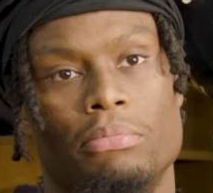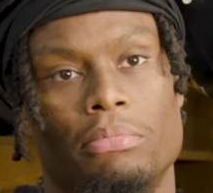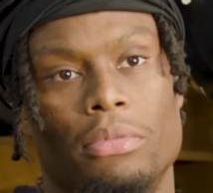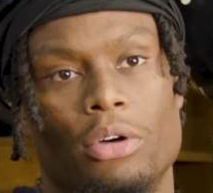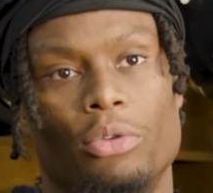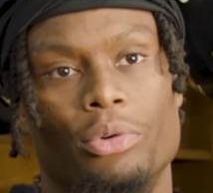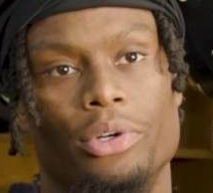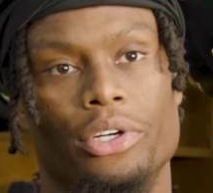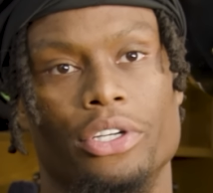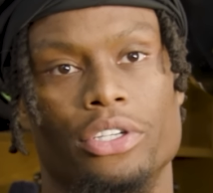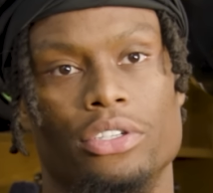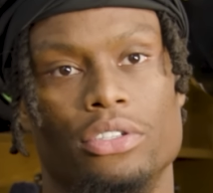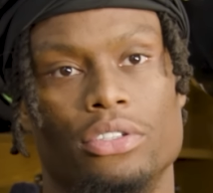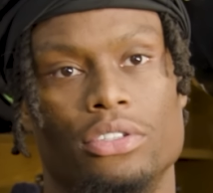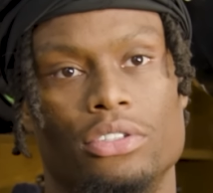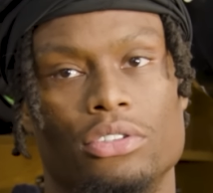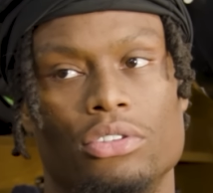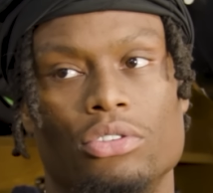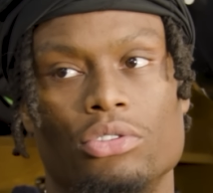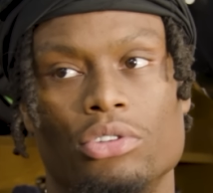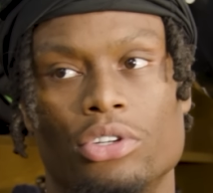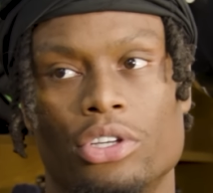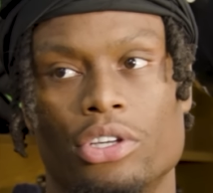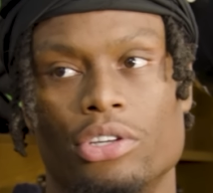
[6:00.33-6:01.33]
But with a
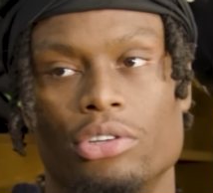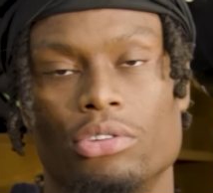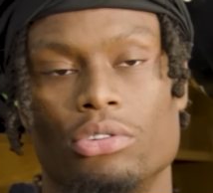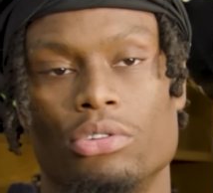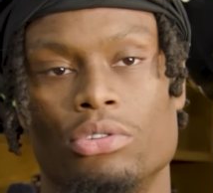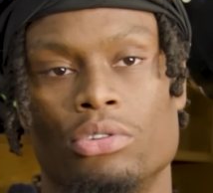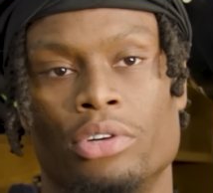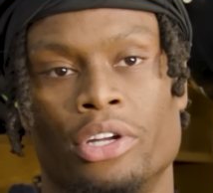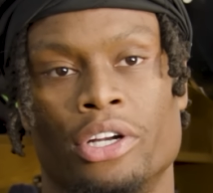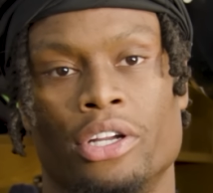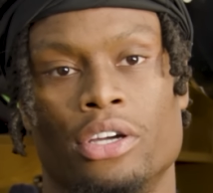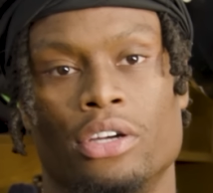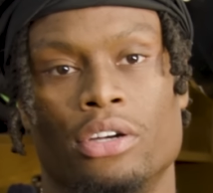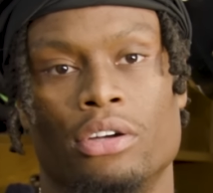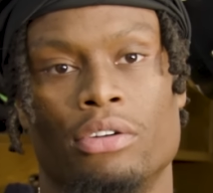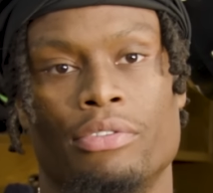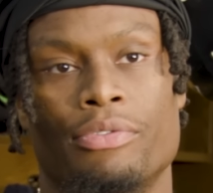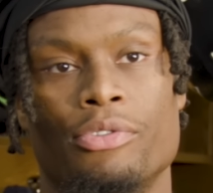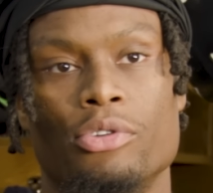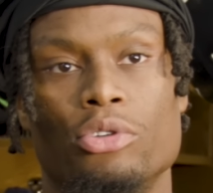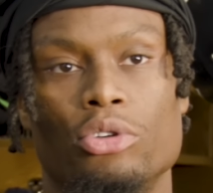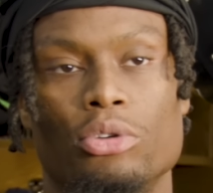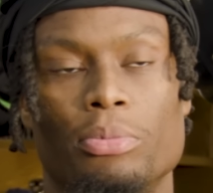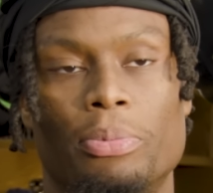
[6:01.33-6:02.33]
new Q and a
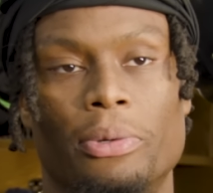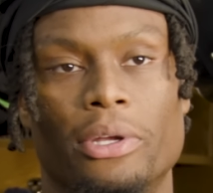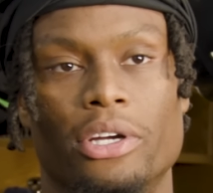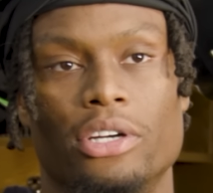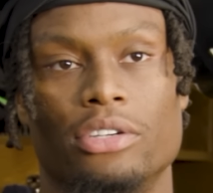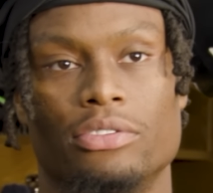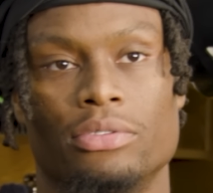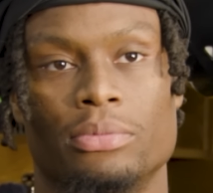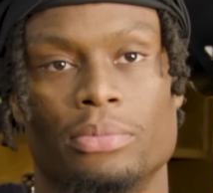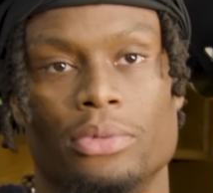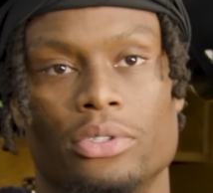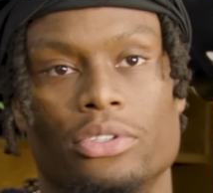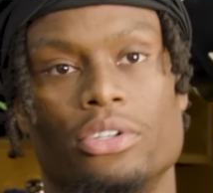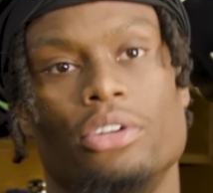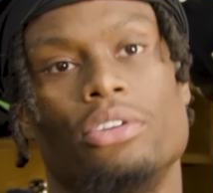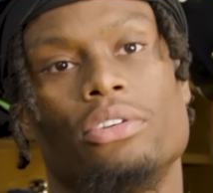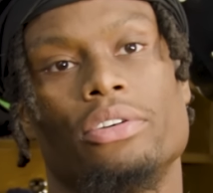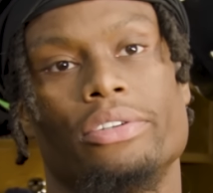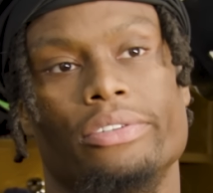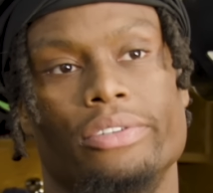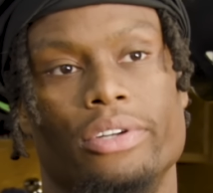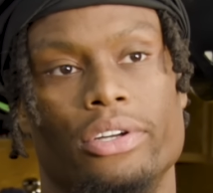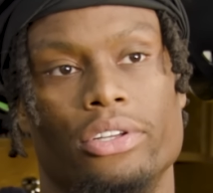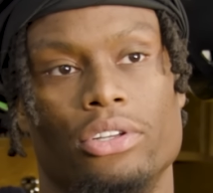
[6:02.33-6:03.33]
few new players from, you know,
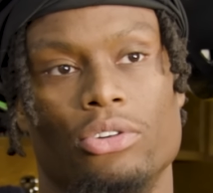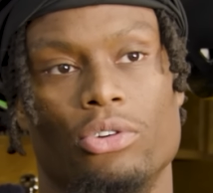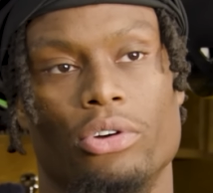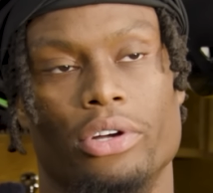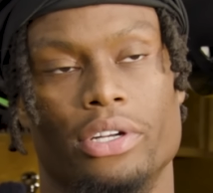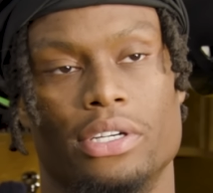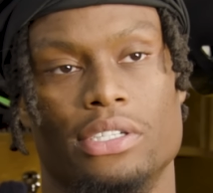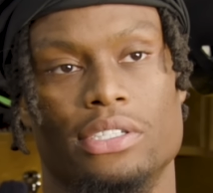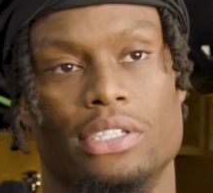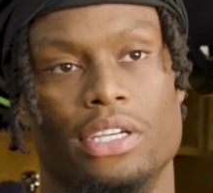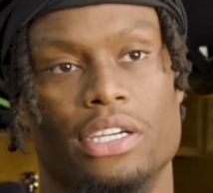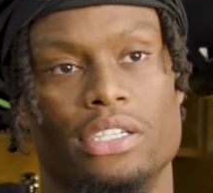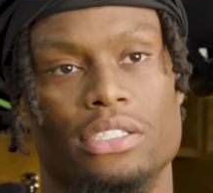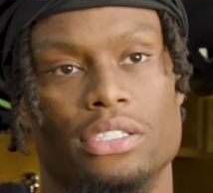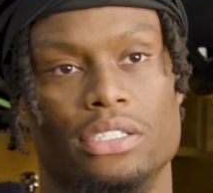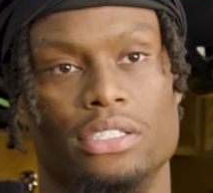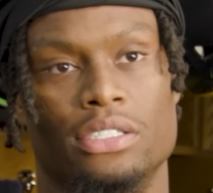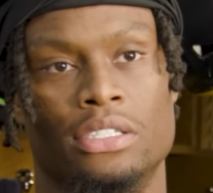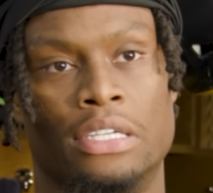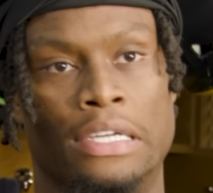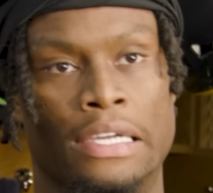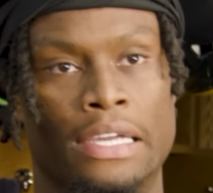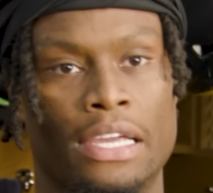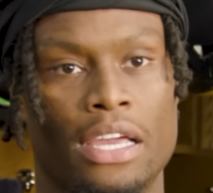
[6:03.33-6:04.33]
other
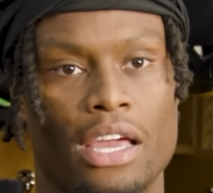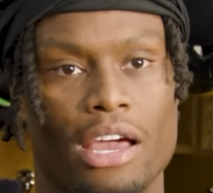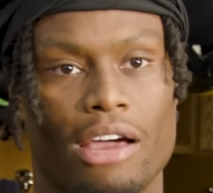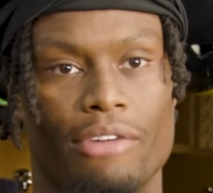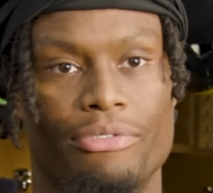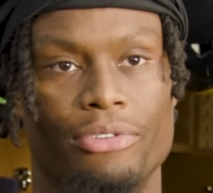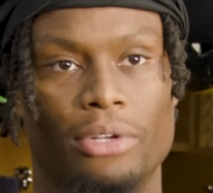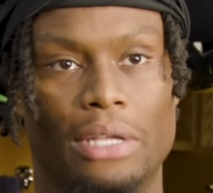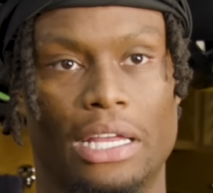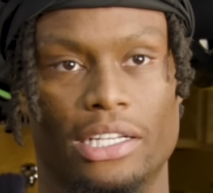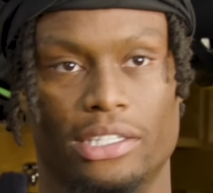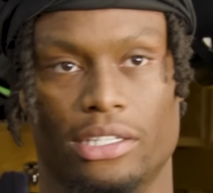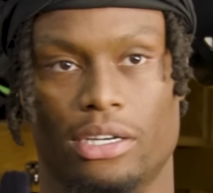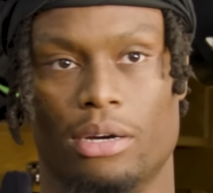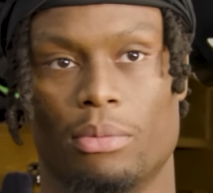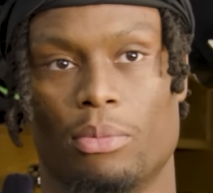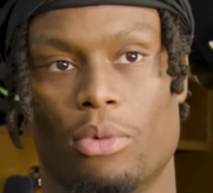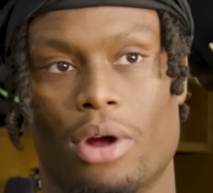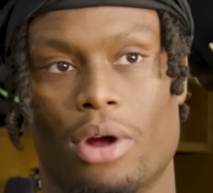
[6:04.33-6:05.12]
organizations, I feel like the